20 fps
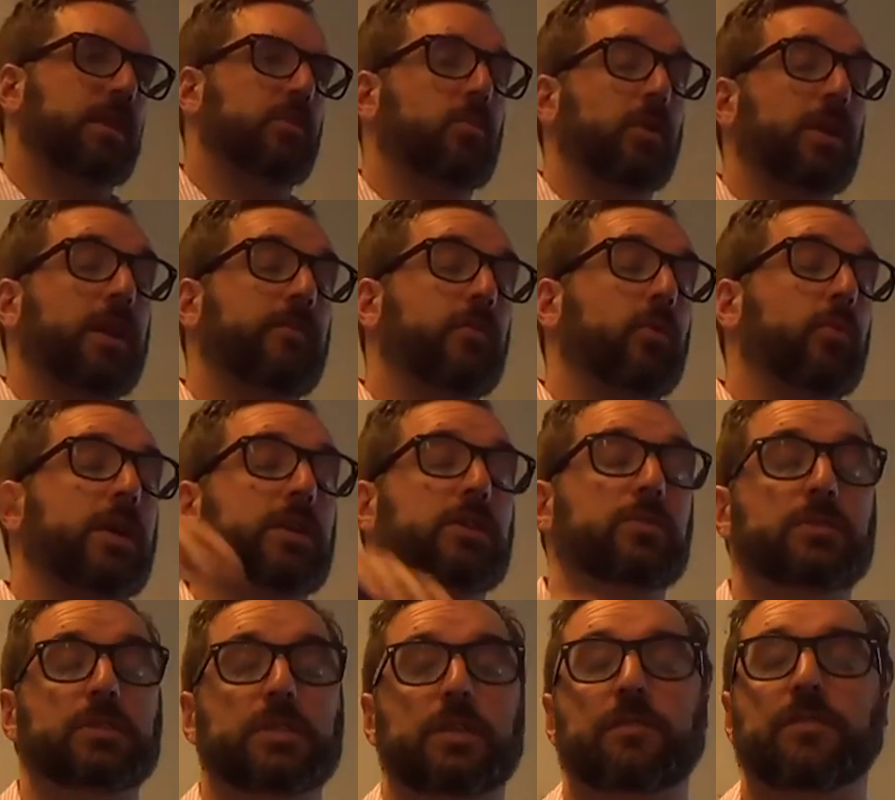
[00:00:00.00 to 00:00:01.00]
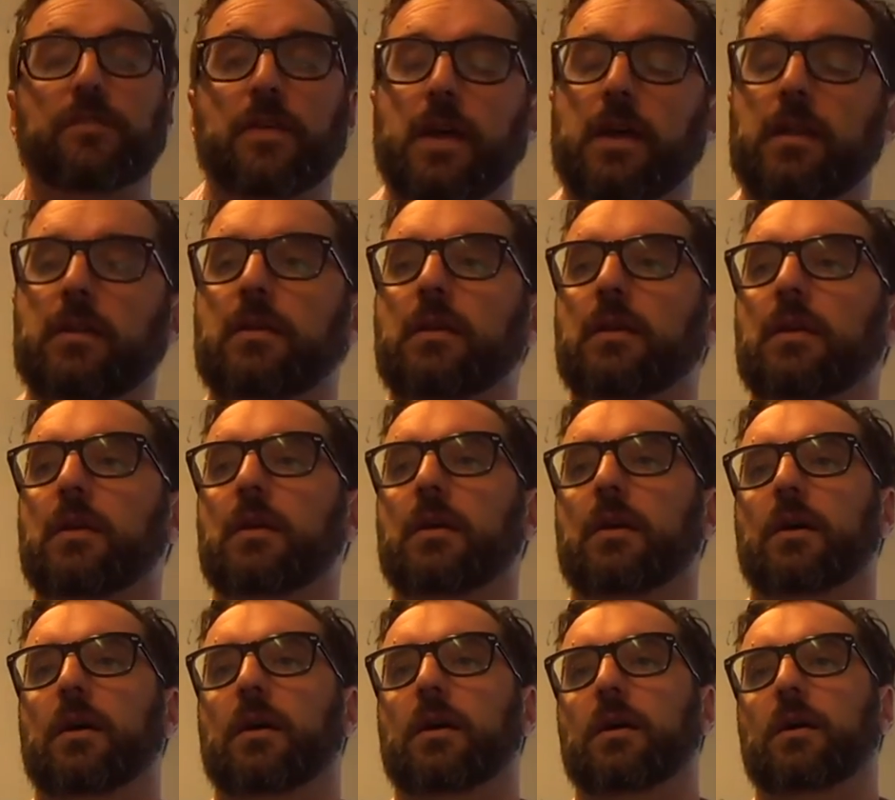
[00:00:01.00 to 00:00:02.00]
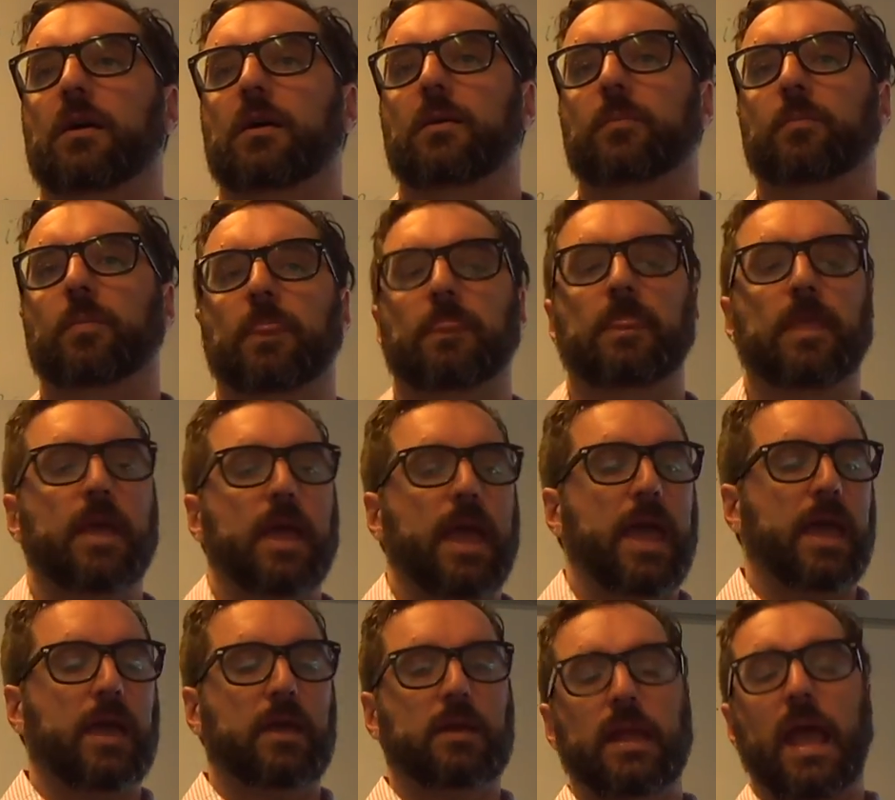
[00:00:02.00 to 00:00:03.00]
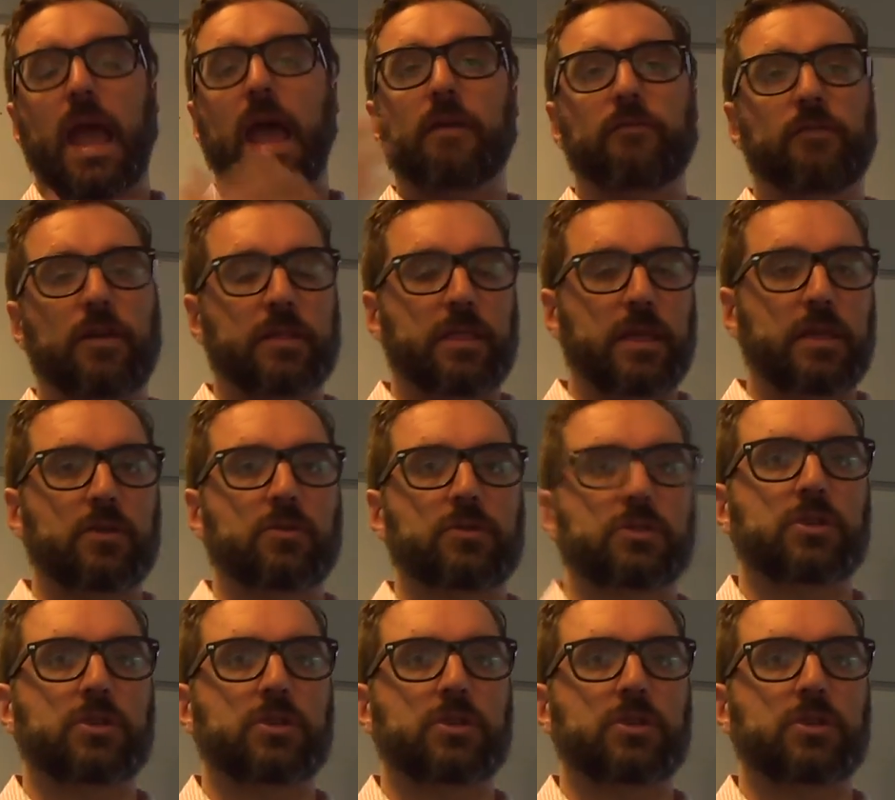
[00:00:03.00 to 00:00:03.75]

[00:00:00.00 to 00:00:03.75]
in whatever way you see fit. Um, and everything you